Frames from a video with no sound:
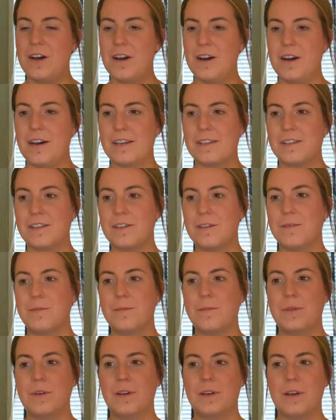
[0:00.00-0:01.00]

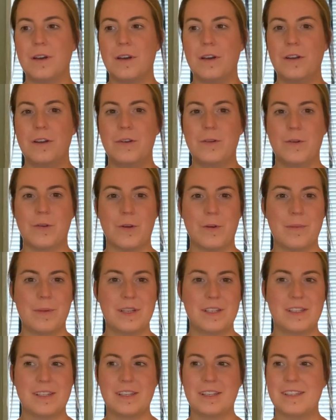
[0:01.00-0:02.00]
awesome,
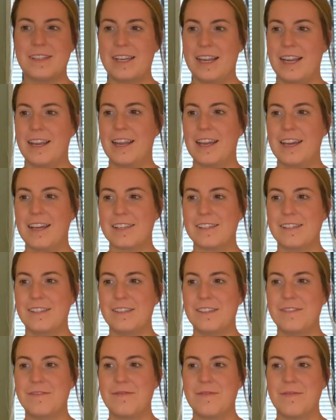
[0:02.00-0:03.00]
enormous
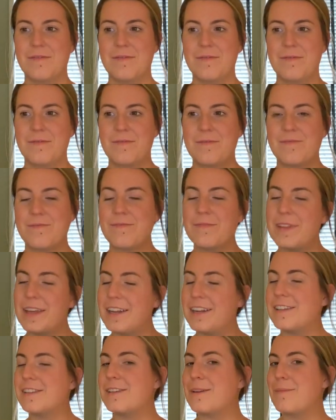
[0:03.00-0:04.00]
sandcastle that
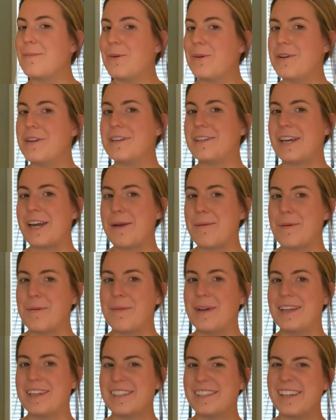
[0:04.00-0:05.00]
at some point in time you
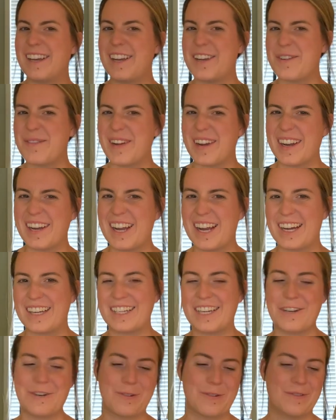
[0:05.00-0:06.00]
might decide you want to knock
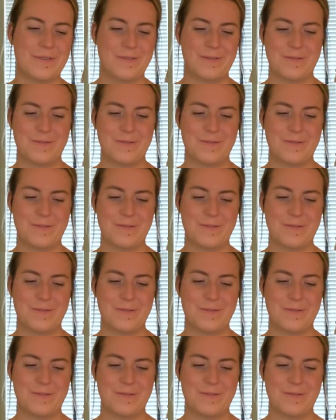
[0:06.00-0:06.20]
down.